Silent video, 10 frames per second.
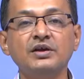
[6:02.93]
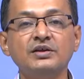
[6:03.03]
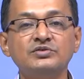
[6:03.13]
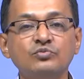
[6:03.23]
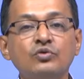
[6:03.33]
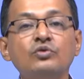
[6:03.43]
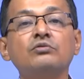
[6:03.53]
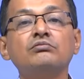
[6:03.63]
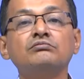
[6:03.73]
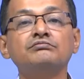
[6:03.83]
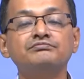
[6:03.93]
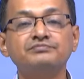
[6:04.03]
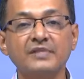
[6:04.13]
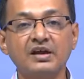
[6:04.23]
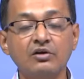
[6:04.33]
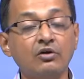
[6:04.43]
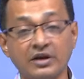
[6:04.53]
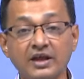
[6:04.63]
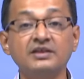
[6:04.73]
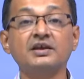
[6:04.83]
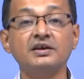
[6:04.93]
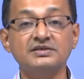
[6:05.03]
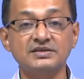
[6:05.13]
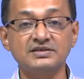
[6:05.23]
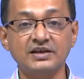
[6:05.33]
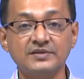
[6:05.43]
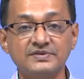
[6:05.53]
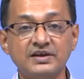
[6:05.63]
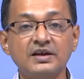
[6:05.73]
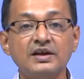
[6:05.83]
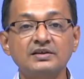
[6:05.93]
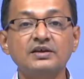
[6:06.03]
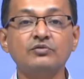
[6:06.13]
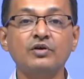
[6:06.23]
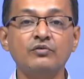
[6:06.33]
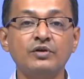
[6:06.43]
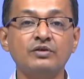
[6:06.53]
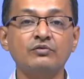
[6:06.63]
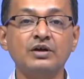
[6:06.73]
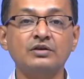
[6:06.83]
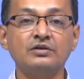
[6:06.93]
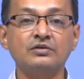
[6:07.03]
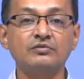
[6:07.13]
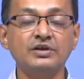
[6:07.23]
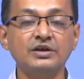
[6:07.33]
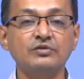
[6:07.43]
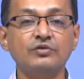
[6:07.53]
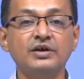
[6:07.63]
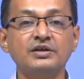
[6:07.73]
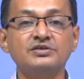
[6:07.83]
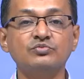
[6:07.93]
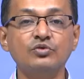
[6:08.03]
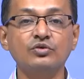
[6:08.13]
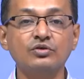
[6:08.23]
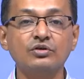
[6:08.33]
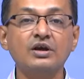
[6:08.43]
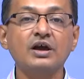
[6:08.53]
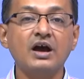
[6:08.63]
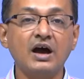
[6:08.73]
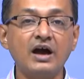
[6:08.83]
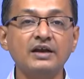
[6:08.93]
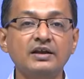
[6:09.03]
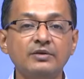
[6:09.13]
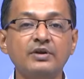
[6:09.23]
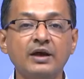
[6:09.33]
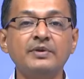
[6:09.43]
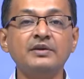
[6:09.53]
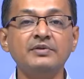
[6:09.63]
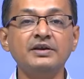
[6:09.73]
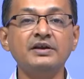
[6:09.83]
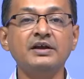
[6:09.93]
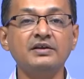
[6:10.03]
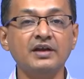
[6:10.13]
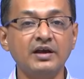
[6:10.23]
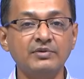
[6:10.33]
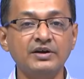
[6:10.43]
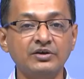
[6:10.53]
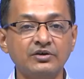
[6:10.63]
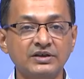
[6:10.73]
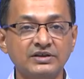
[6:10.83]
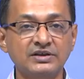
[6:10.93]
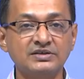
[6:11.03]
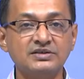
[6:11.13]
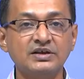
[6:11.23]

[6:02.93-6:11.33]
is more or healthcare systems, then what we require is more high level availability and reliability on the things.